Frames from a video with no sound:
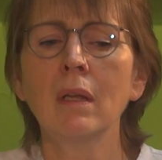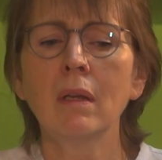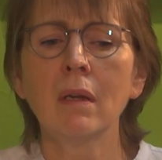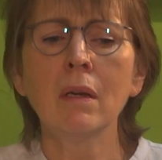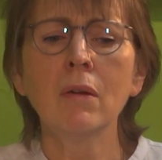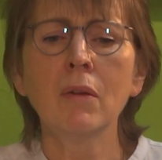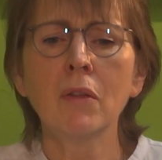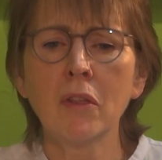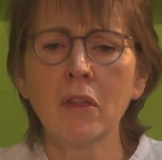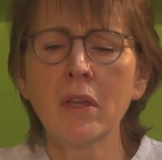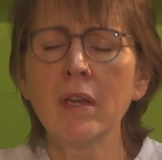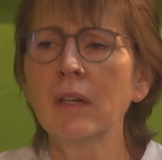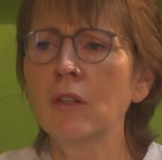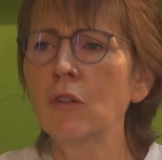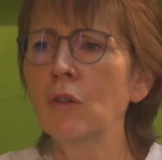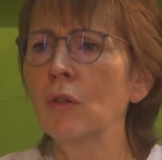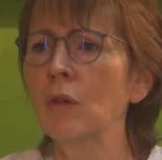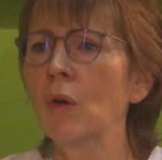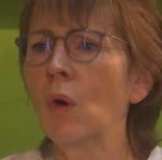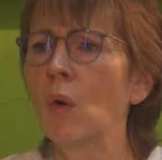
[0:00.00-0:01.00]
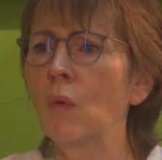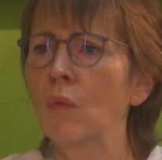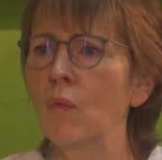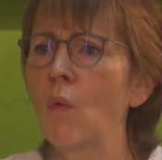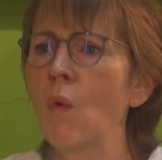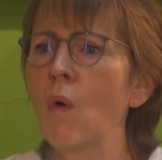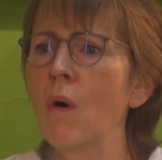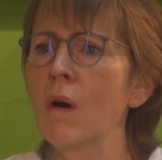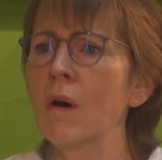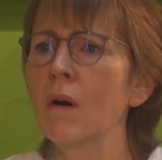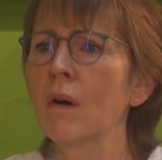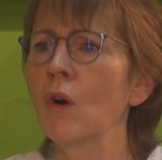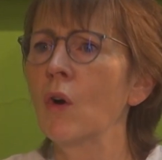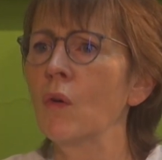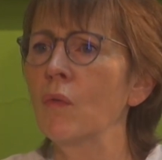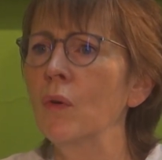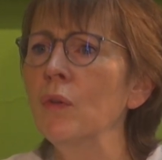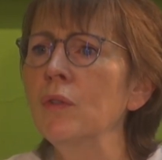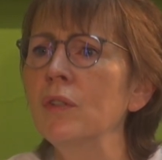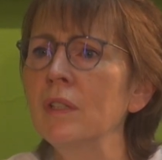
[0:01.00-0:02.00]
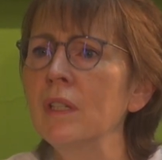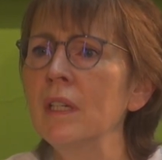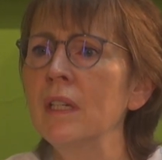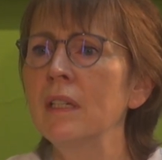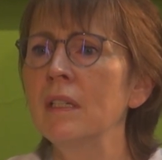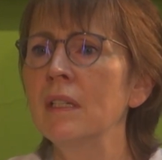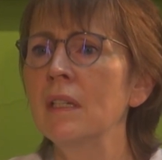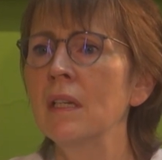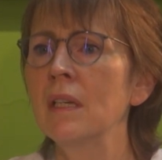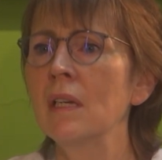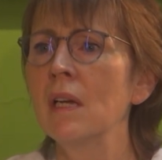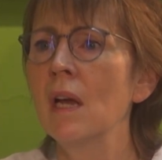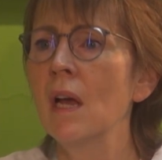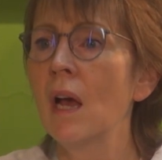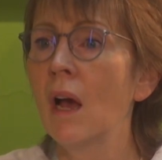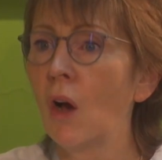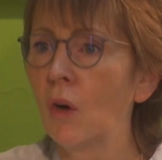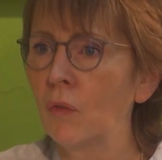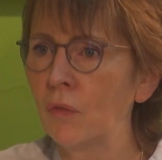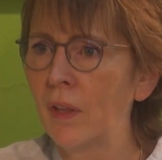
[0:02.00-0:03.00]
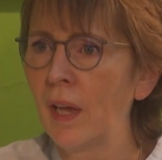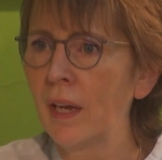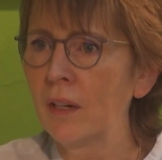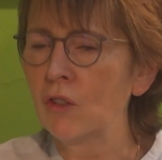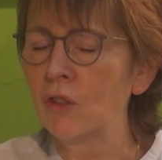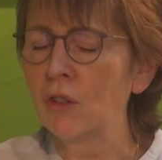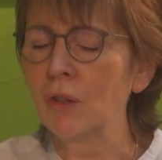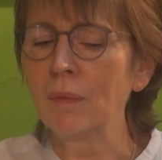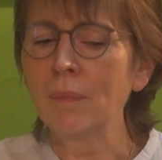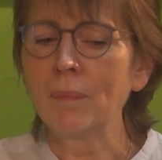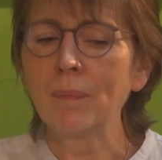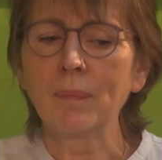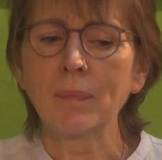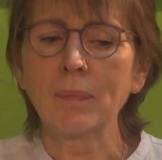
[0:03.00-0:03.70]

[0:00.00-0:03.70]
in a theater of war, of hostility, of danger.